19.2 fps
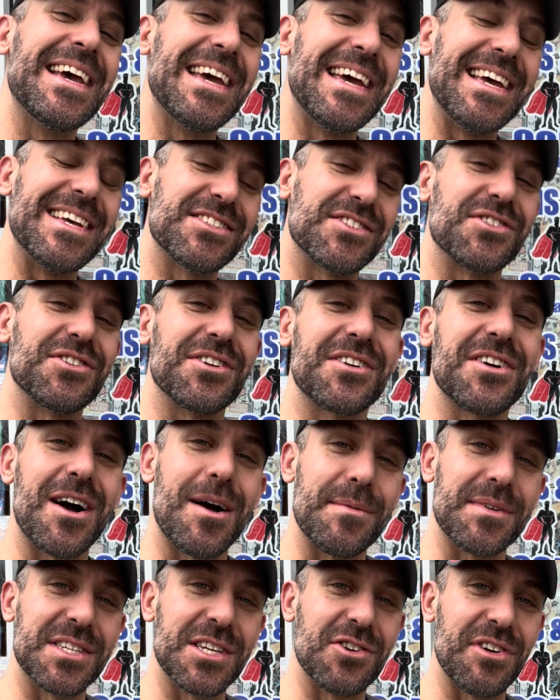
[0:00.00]
His and Her
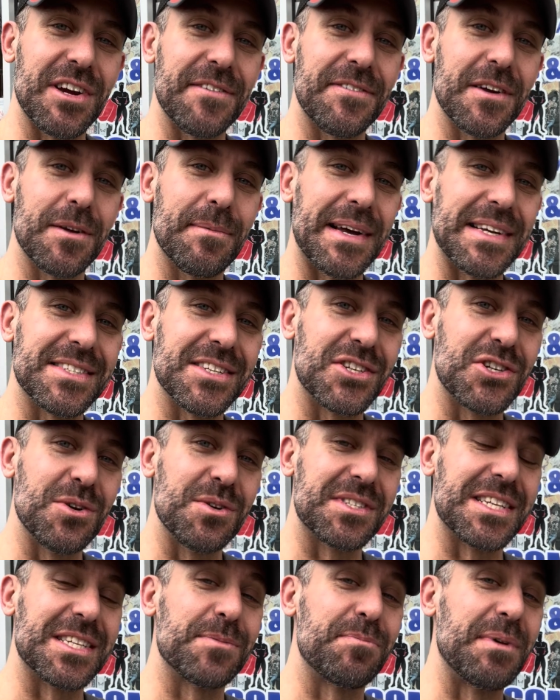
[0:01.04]
Comics in Greenfield,
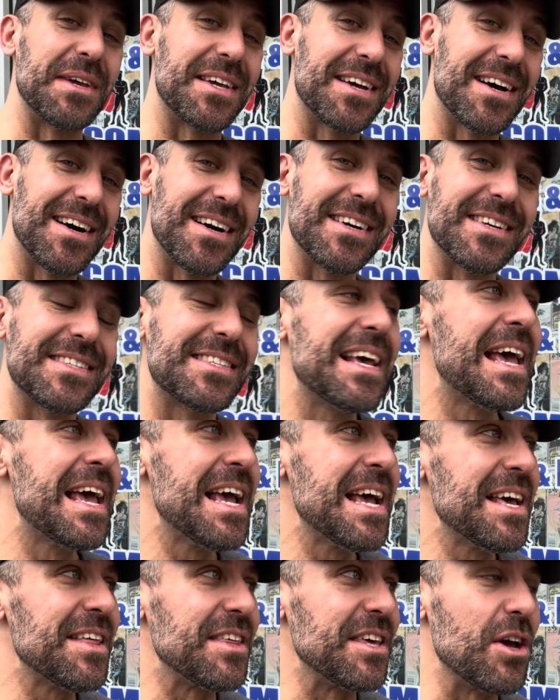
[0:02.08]
Massachusetts, because
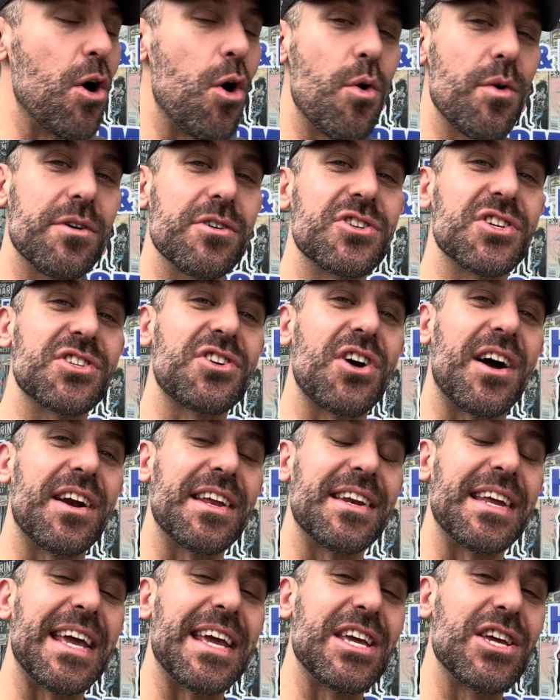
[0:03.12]
the owner just got
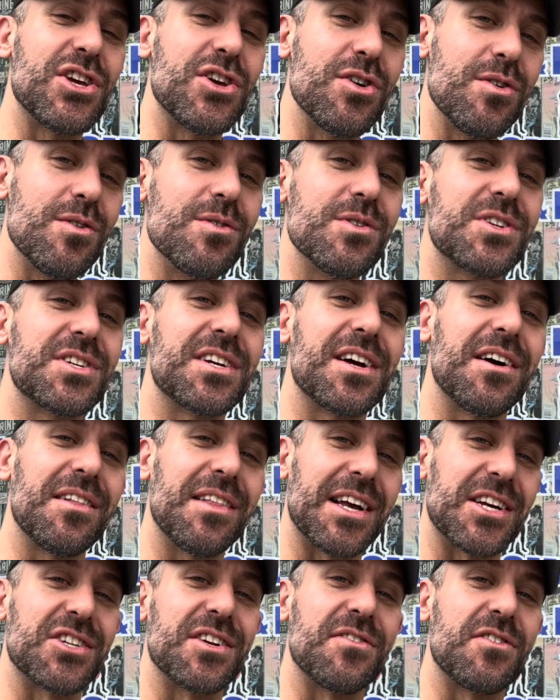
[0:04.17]
in a huge
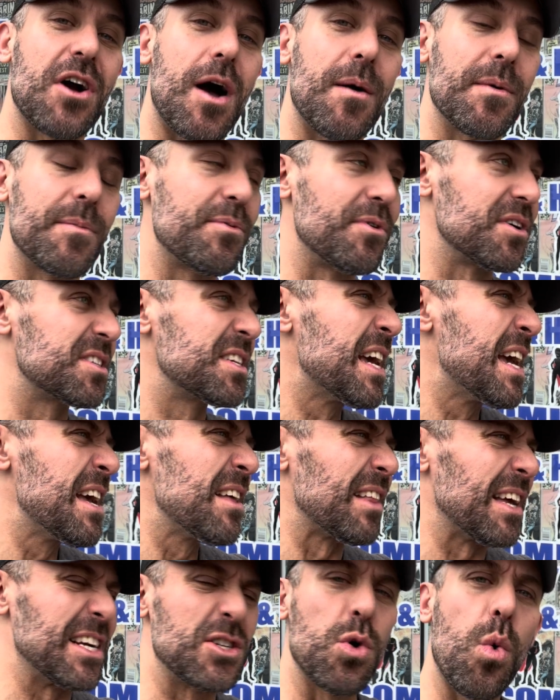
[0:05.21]
collection of comic books,
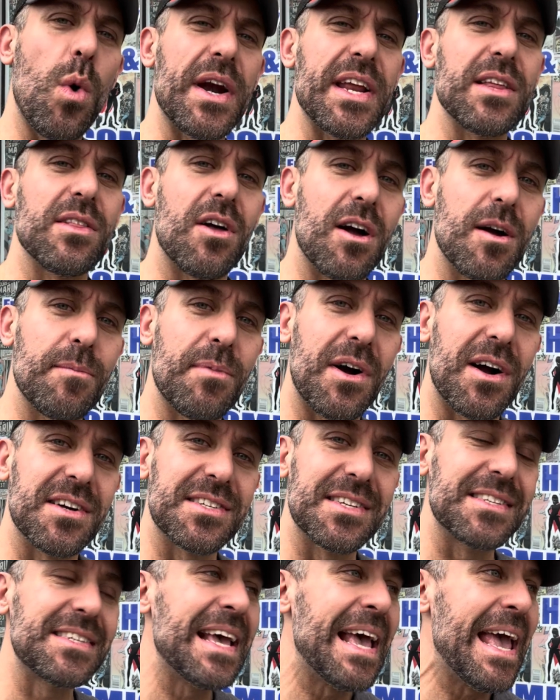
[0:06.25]
like 20 long
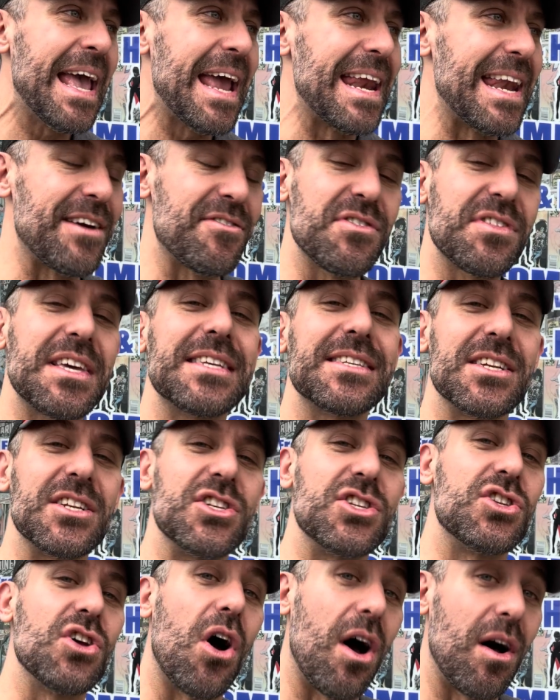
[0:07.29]
boxes, and everything's
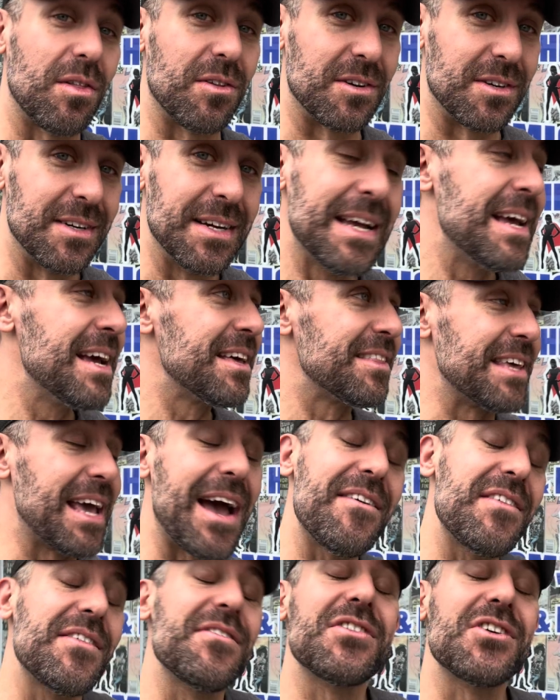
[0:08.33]
$1. They
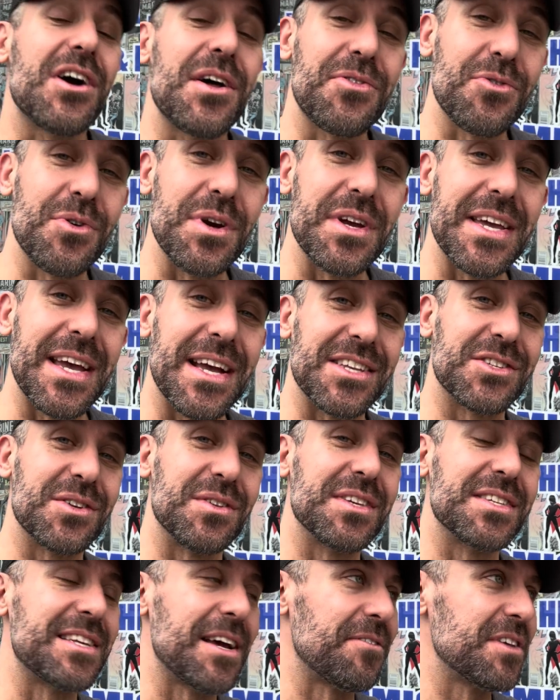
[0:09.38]
haven't even gone through it yet, so
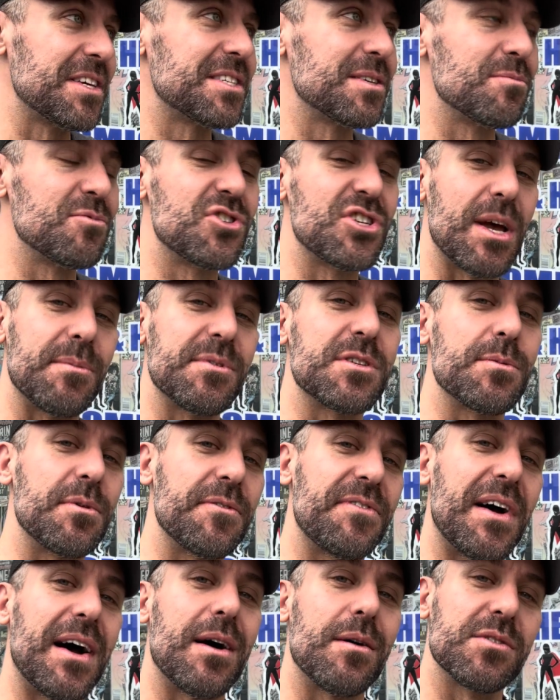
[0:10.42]
there's definitely some gems to be
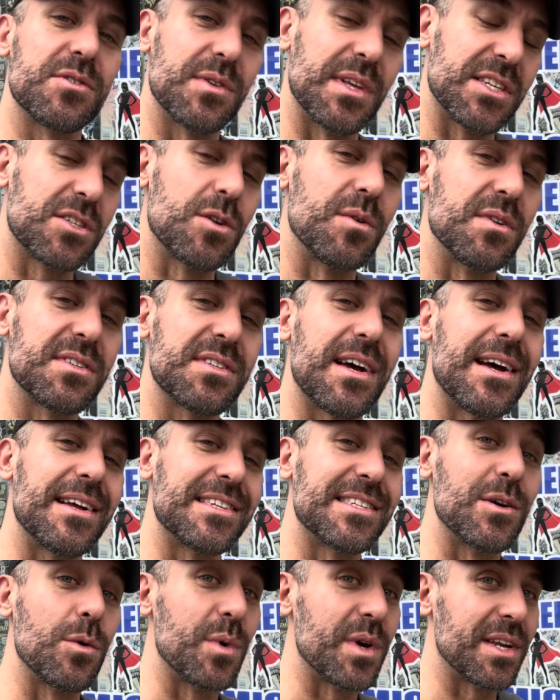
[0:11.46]
found. So let's go inside and
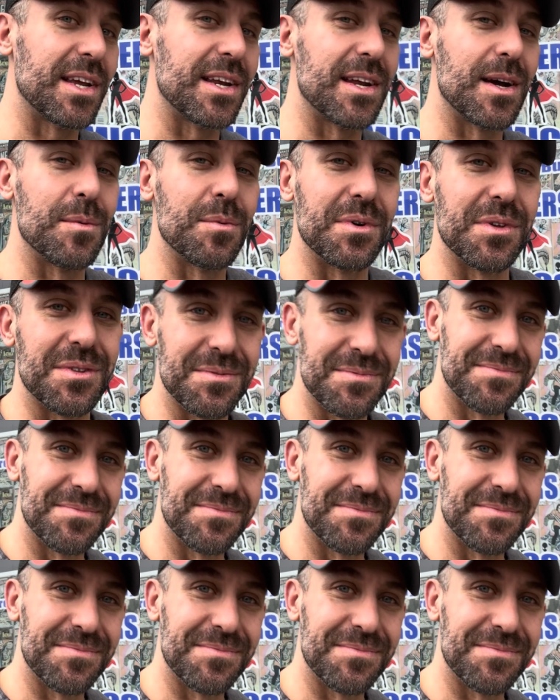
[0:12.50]
see what we can end up with.